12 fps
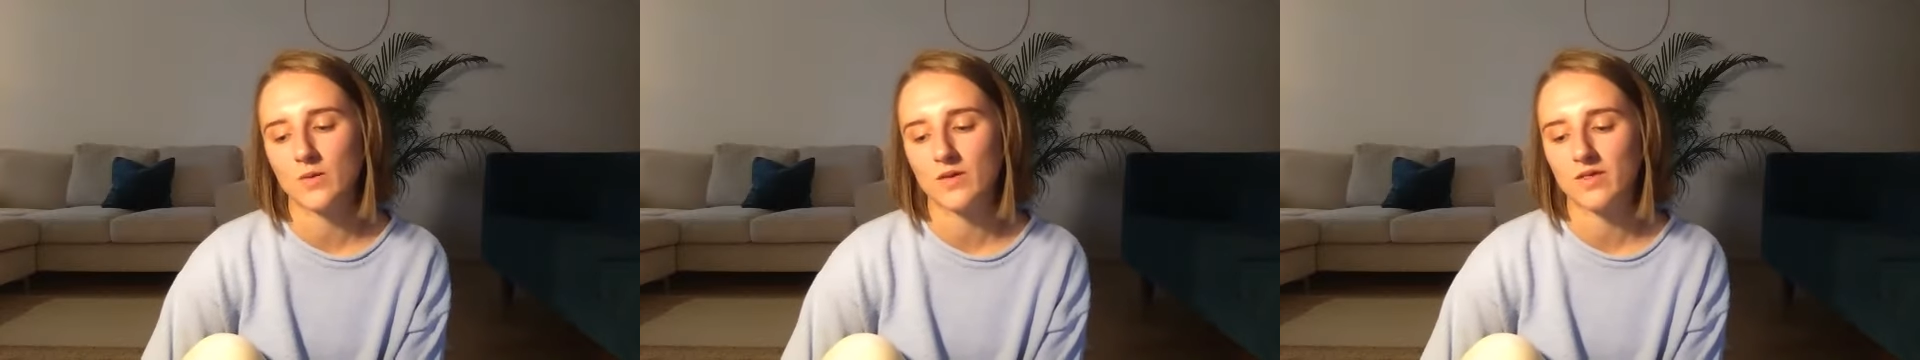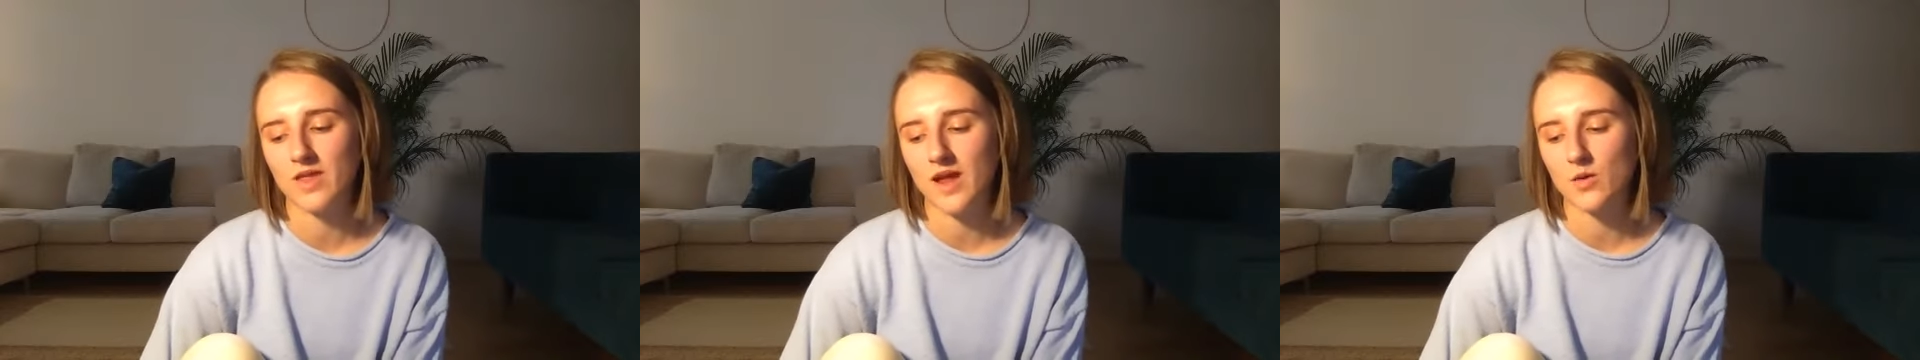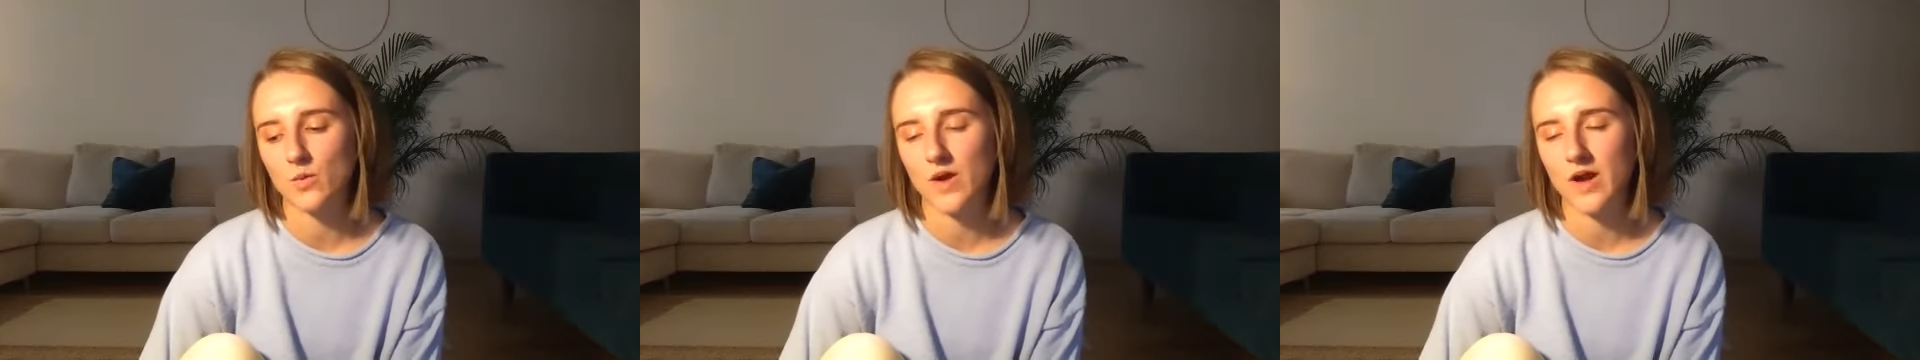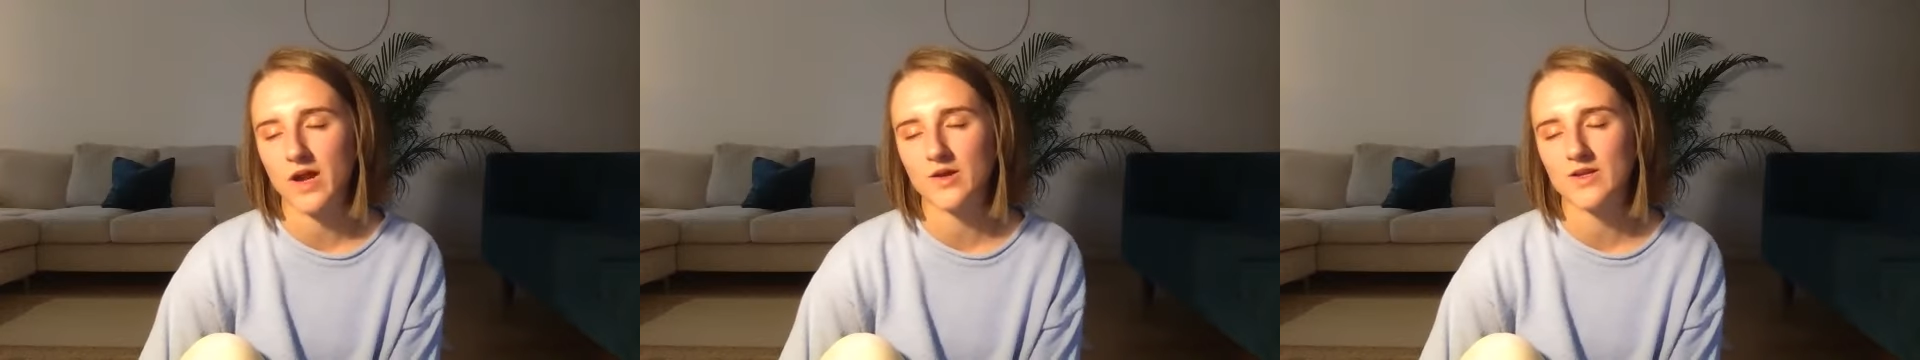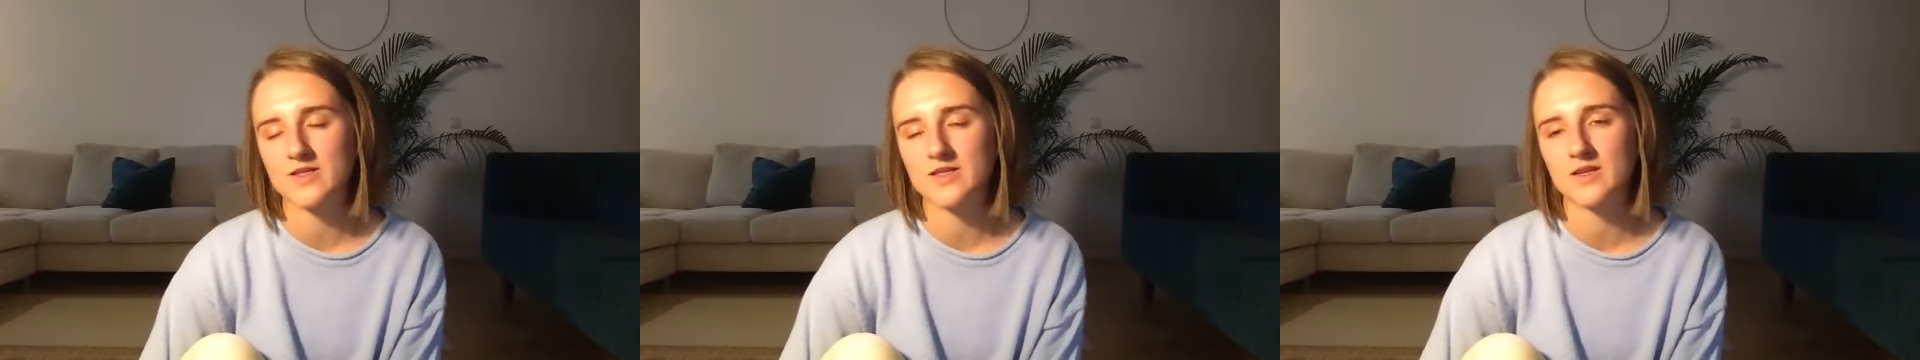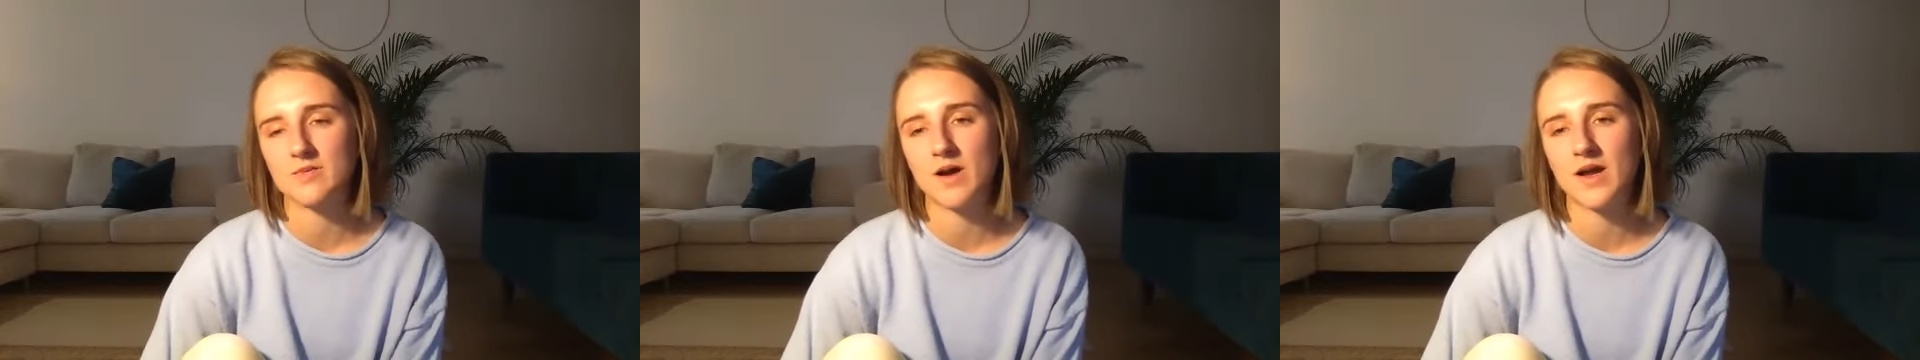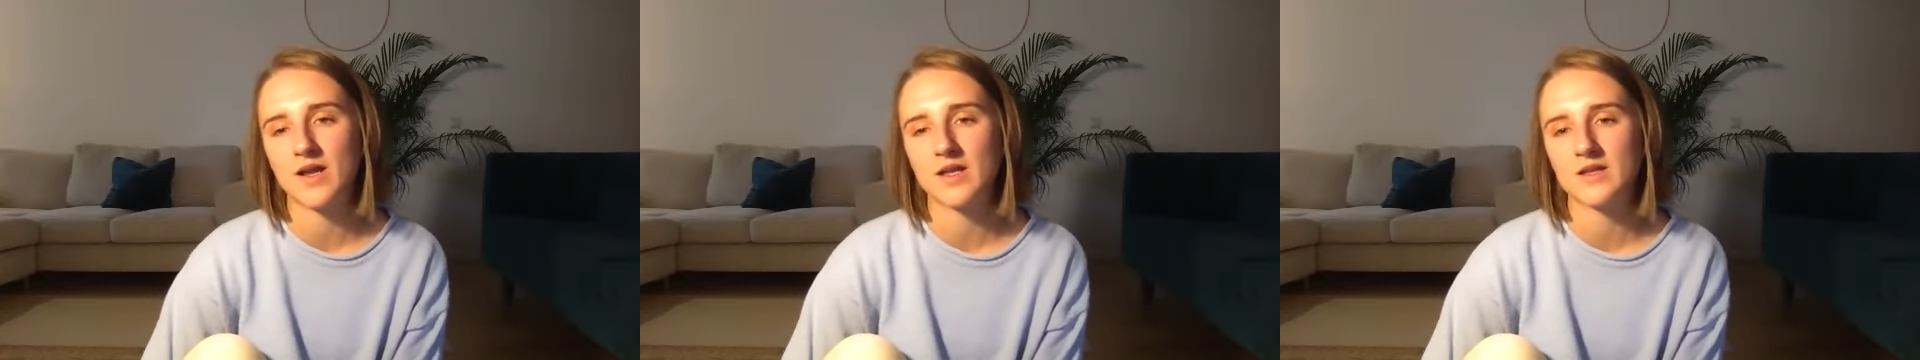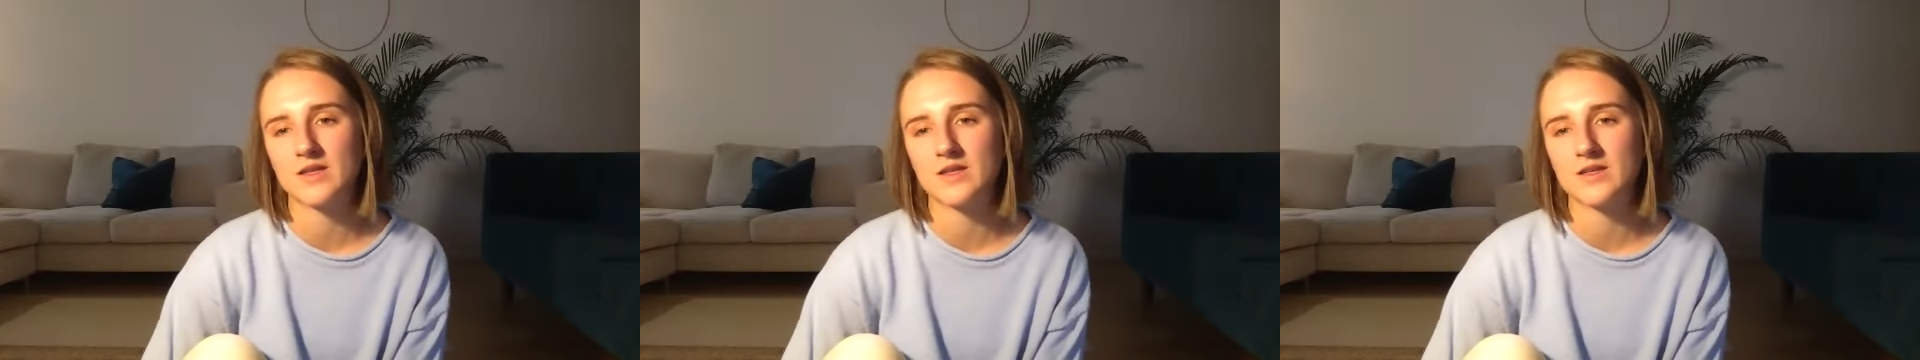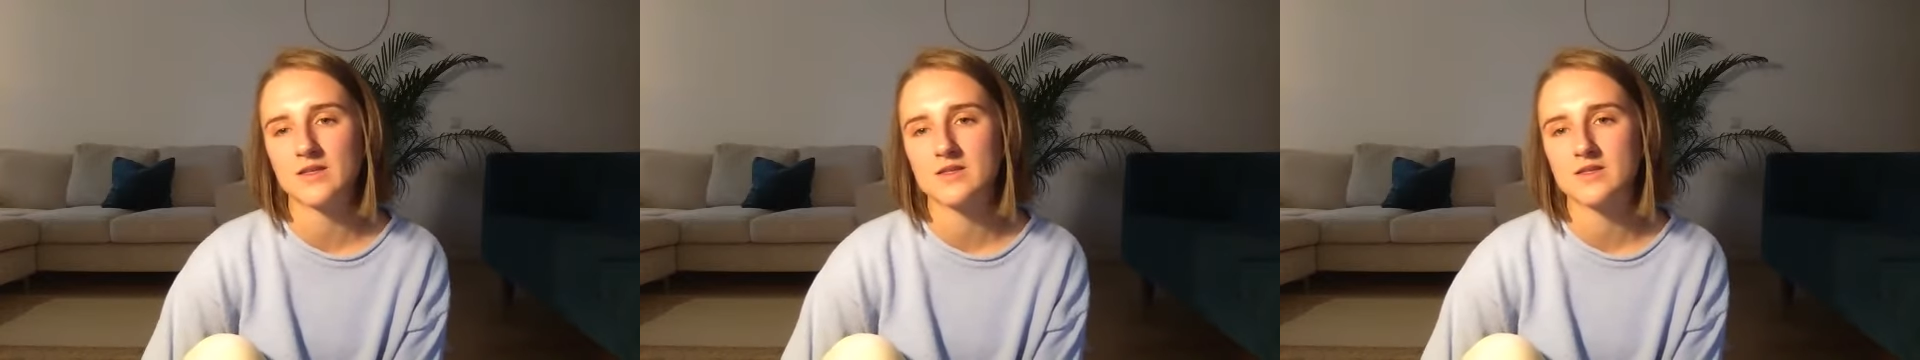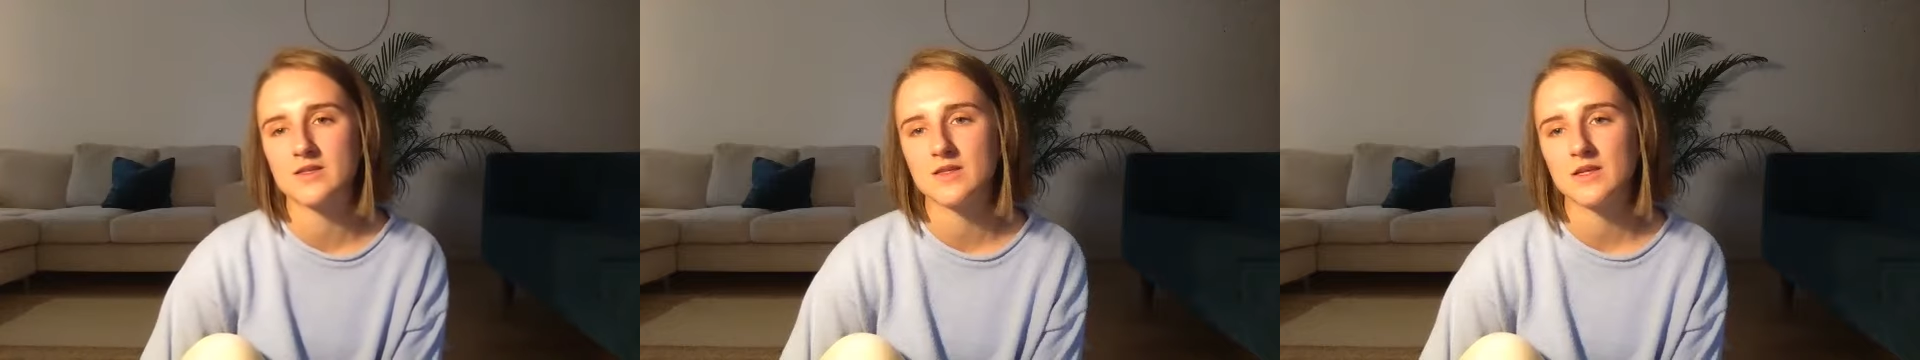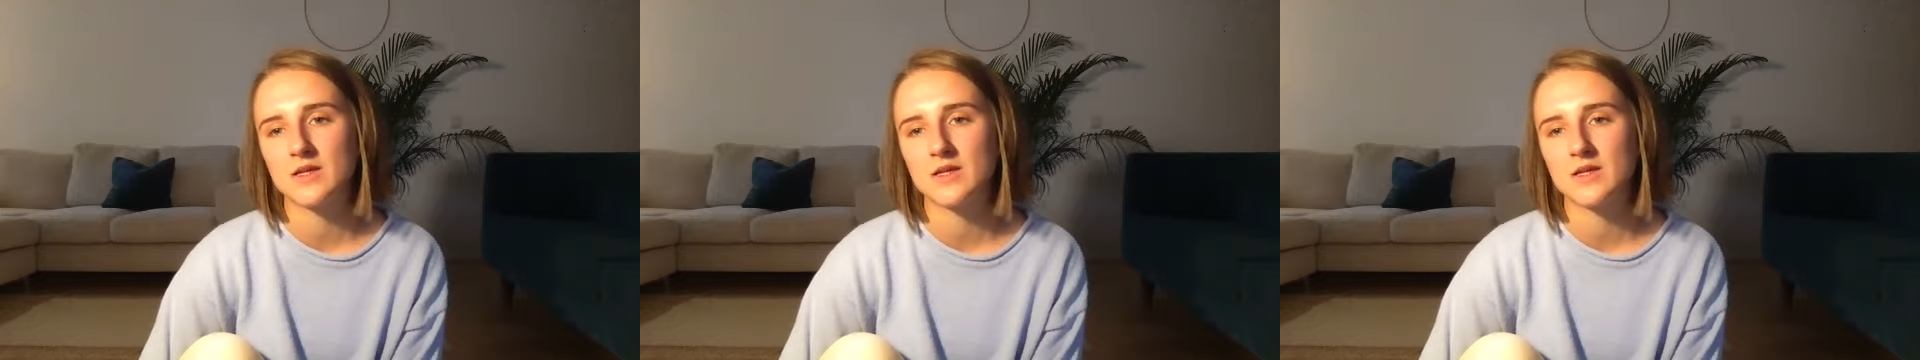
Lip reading: with that awareness in mind, it's